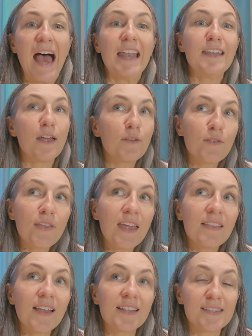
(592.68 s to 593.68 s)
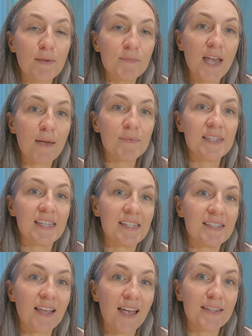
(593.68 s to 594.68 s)
Another thing that sometimes
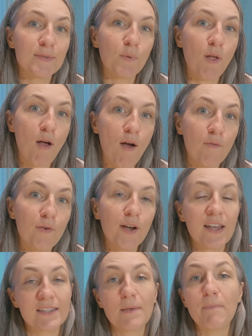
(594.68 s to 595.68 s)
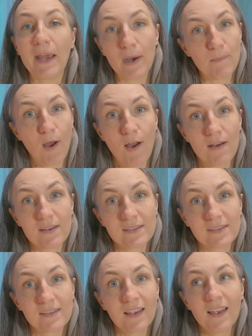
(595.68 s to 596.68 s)
these sites will offer is a bear
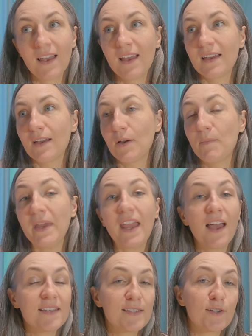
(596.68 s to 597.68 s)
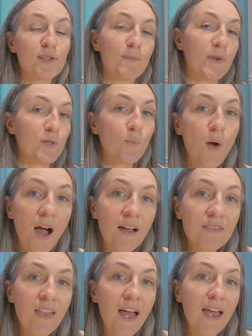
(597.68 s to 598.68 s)
box. Oh, because there's so much
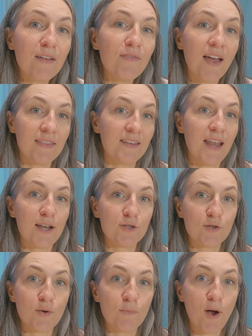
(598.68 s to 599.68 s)
wildlife at the national